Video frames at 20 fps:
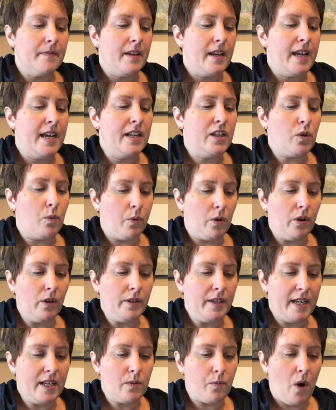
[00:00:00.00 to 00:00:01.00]
he
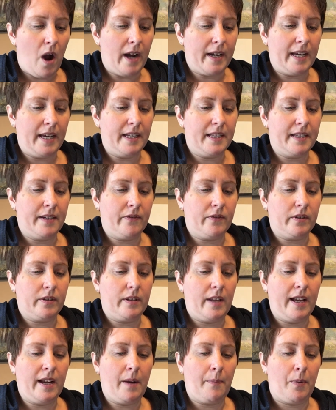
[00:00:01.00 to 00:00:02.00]
twirled his walking stick
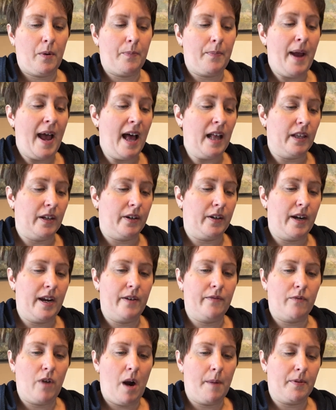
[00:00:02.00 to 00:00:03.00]
like a propeller
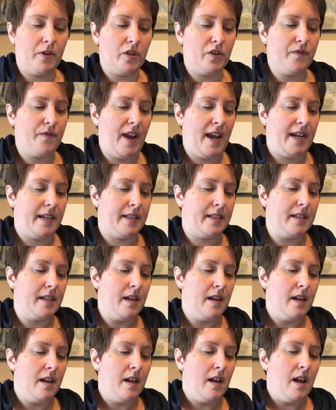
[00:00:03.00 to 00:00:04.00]
in Robert's face.
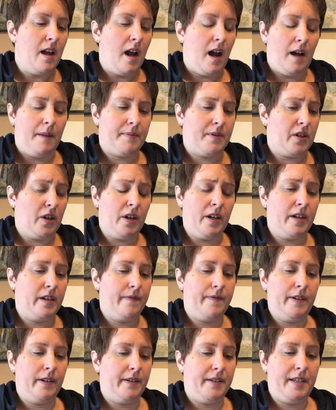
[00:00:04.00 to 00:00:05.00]
I'm starting to
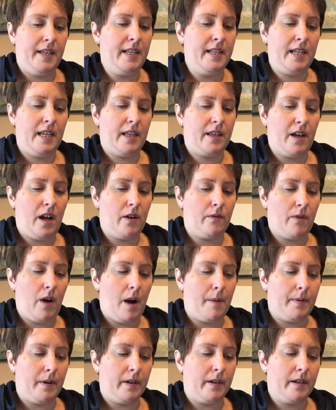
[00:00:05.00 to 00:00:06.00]
feel dizzy, thought
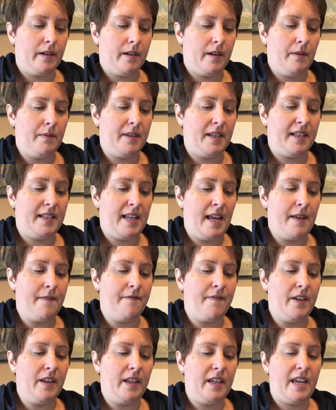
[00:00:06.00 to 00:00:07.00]
Robert. It was the same
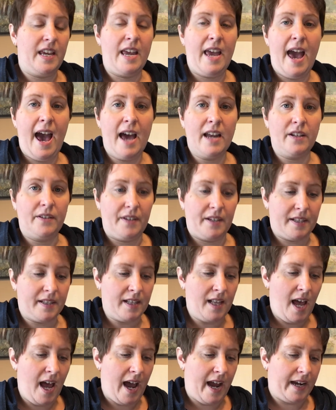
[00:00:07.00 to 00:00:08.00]
feeling he had on the
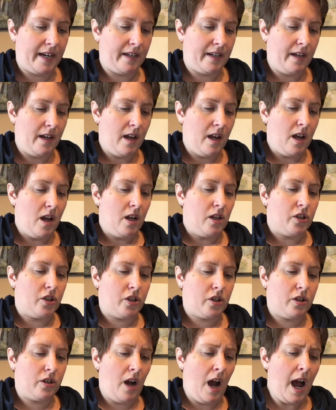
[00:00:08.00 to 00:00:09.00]
slide.
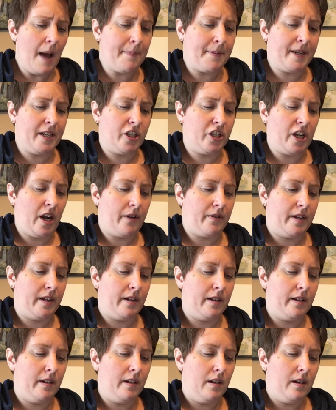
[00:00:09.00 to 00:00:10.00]
Stop, he
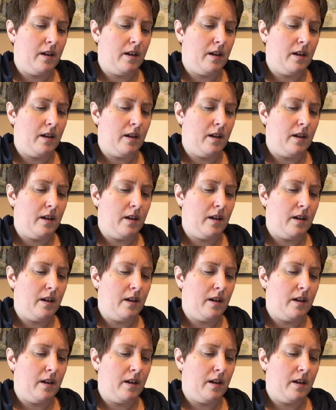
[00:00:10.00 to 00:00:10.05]
shouted.